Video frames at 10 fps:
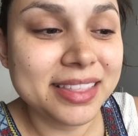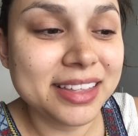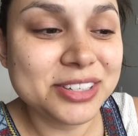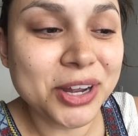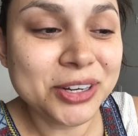
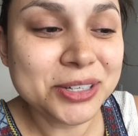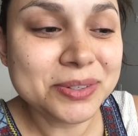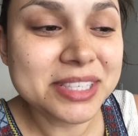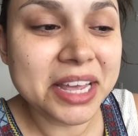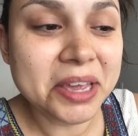the doctor
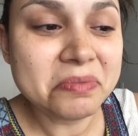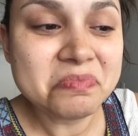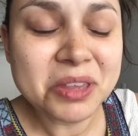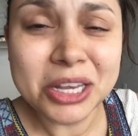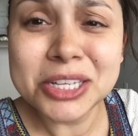was like,
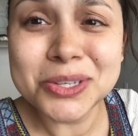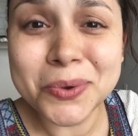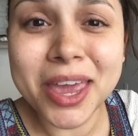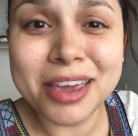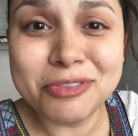it's
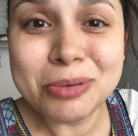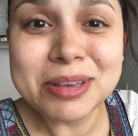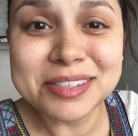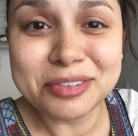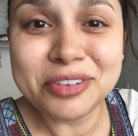okay if you
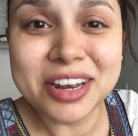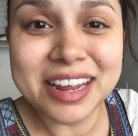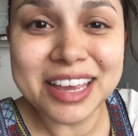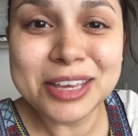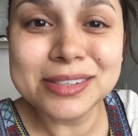miss the
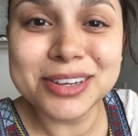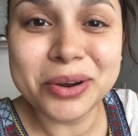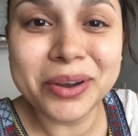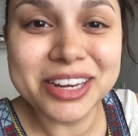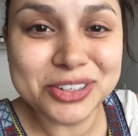feeding. He's
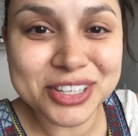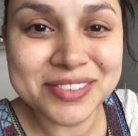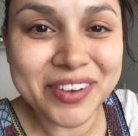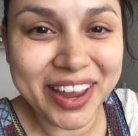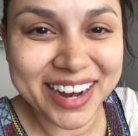growing
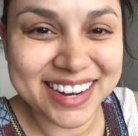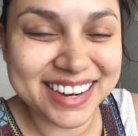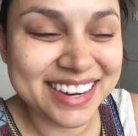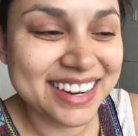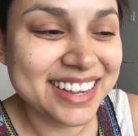just fine.
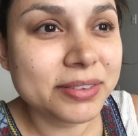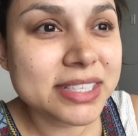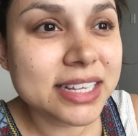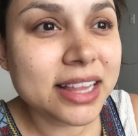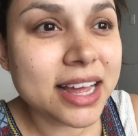
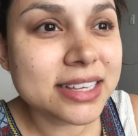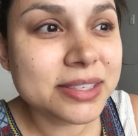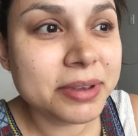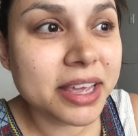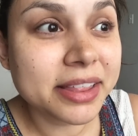Was it
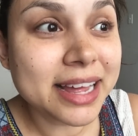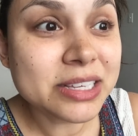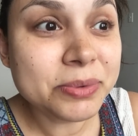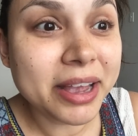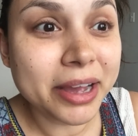last week?
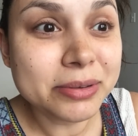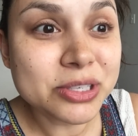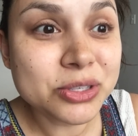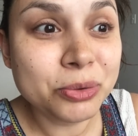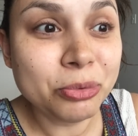Last week I
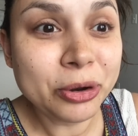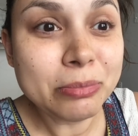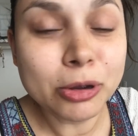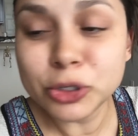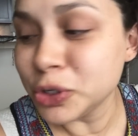was super
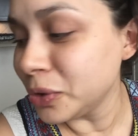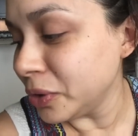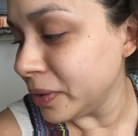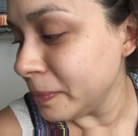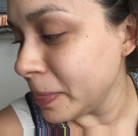emotional.